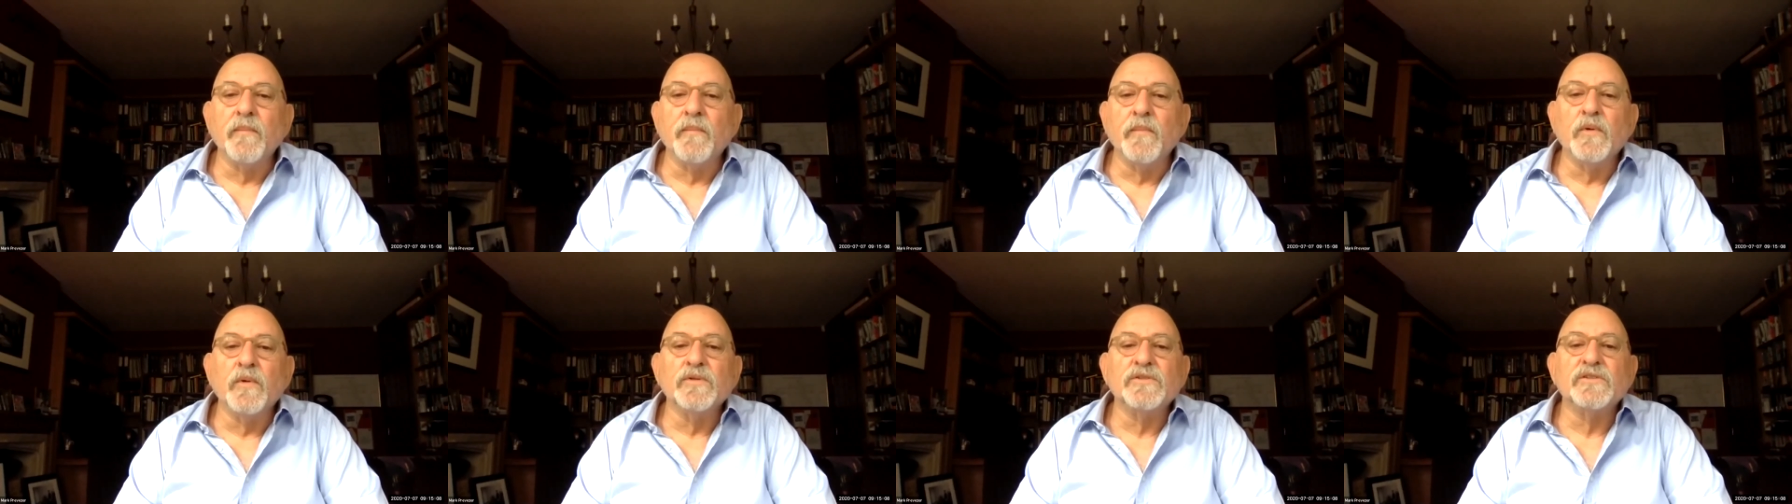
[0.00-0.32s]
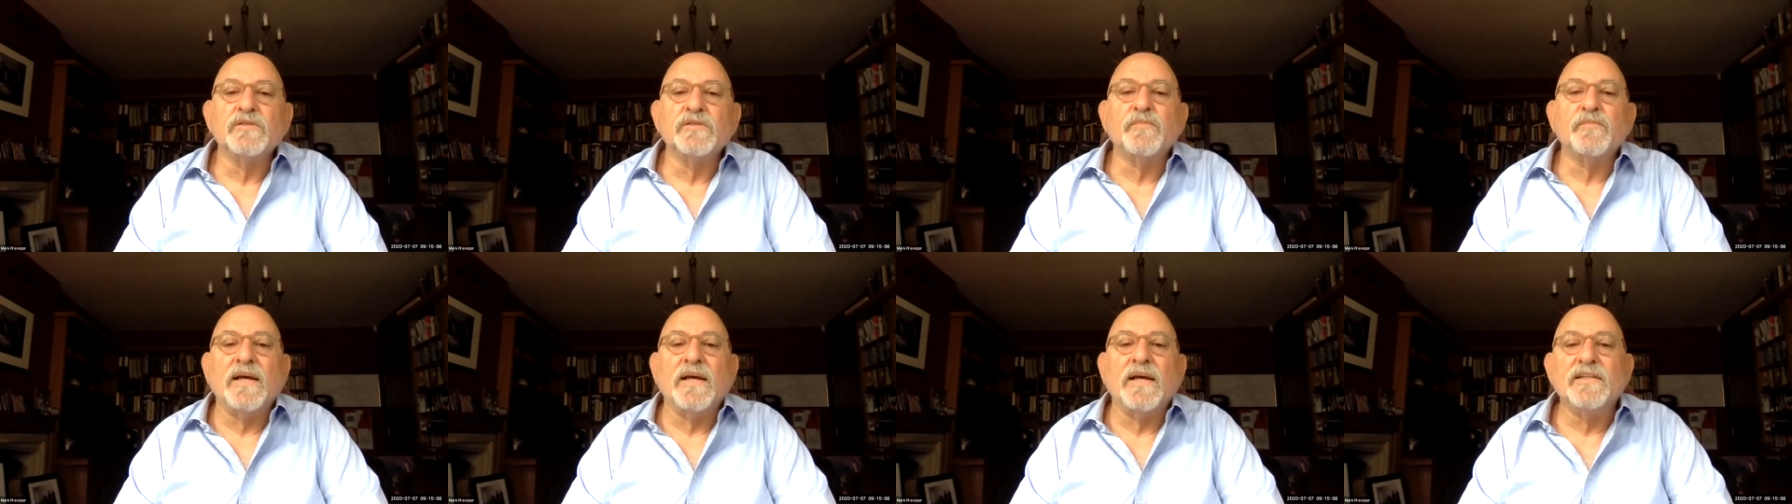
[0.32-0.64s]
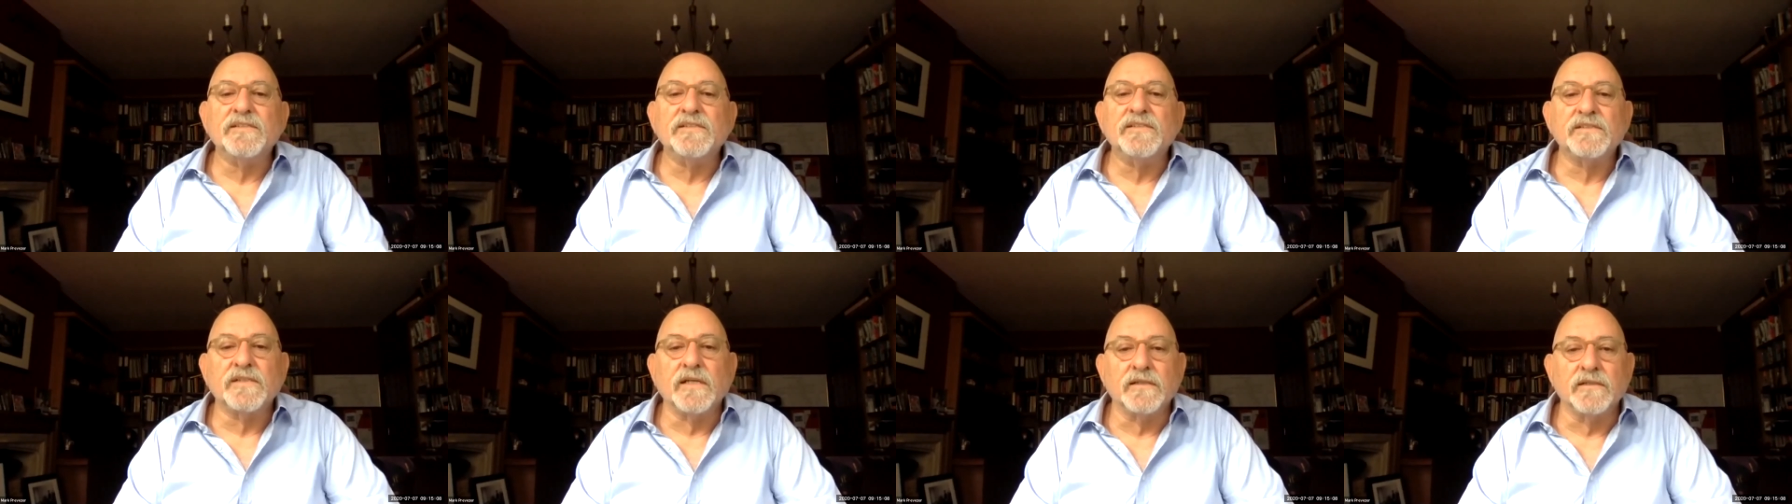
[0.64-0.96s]
more
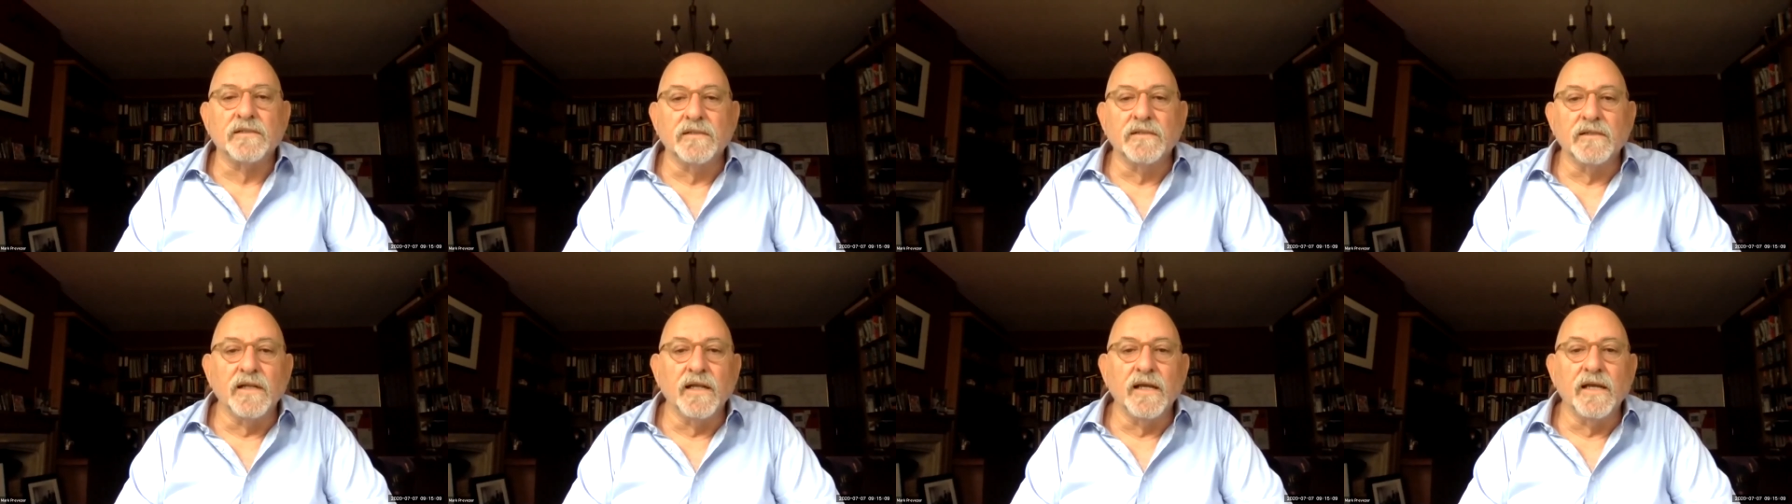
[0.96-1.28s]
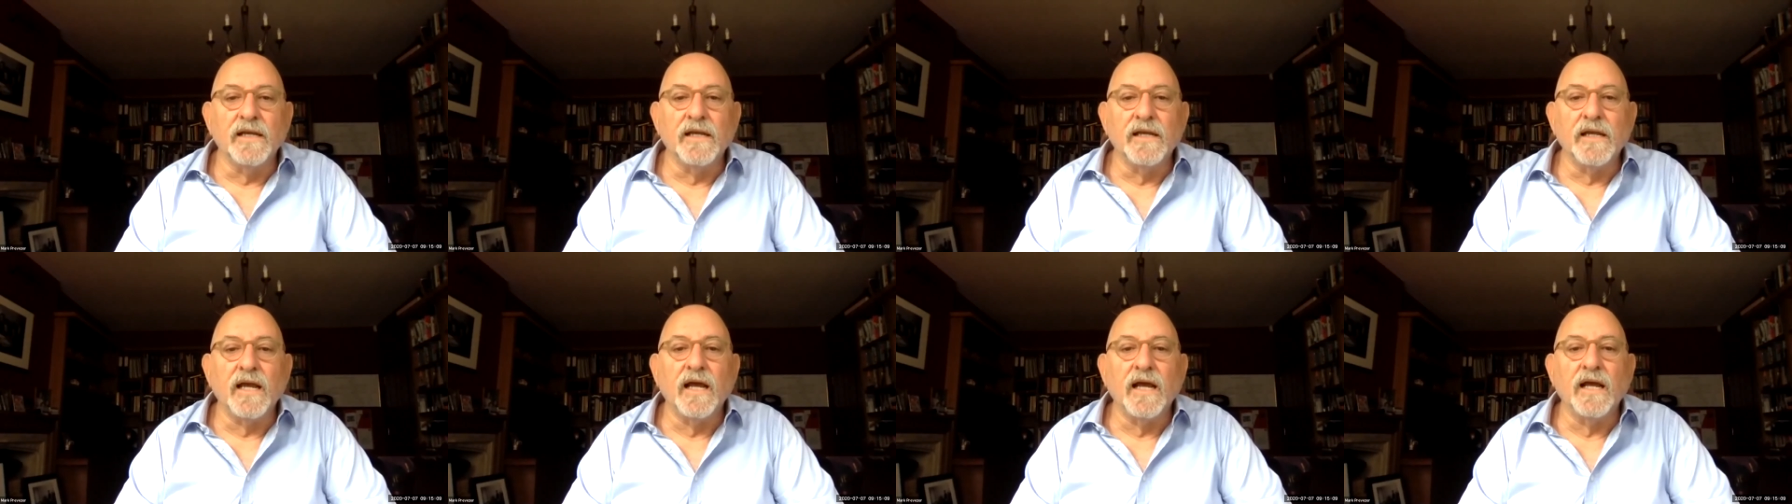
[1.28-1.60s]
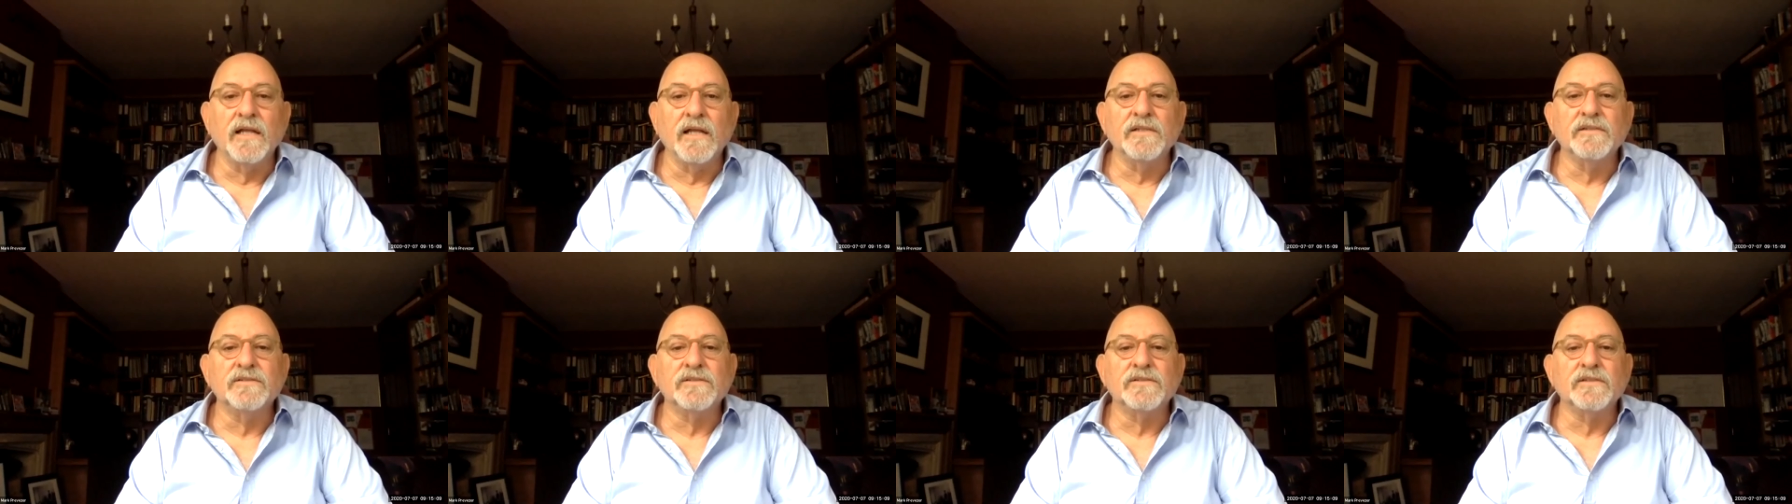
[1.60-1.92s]
space suddenly,
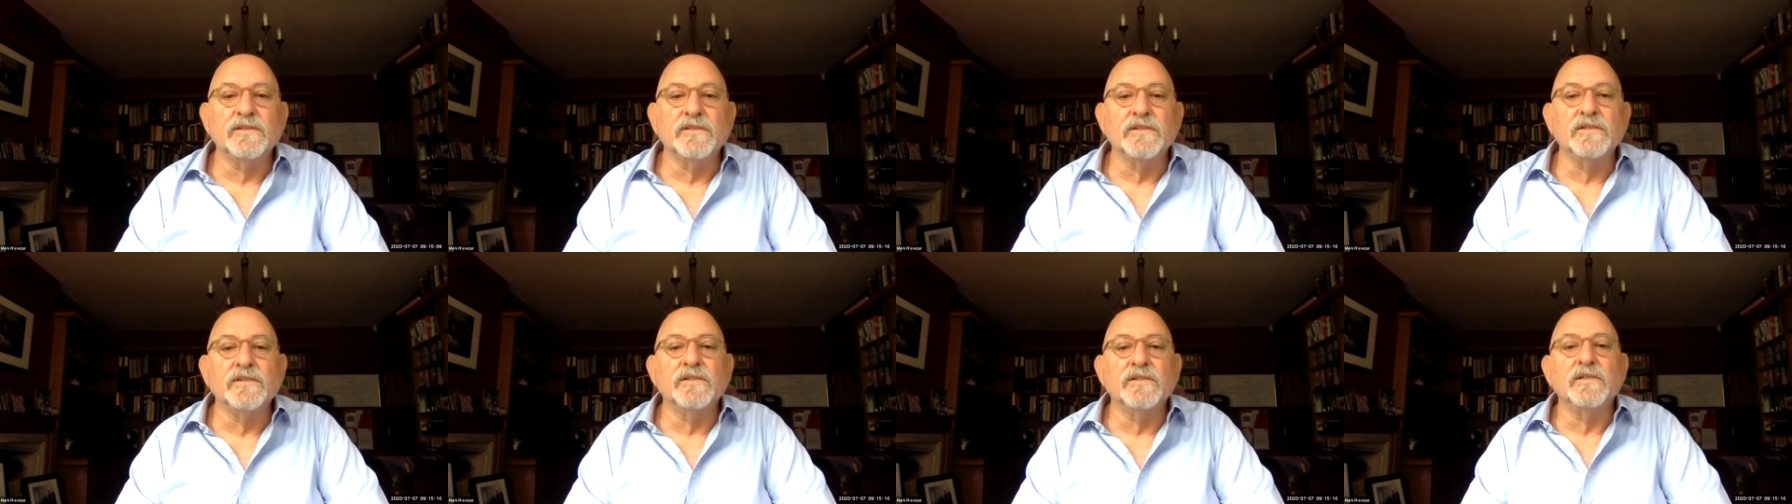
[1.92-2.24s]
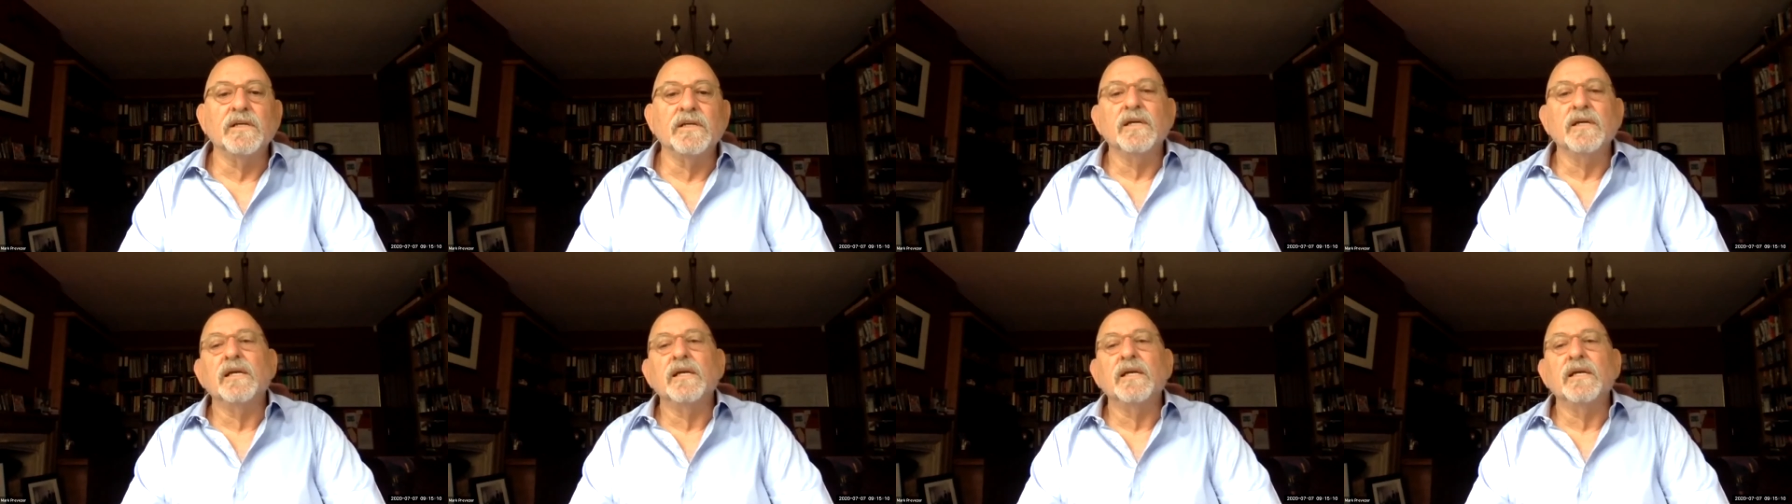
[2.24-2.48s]
and to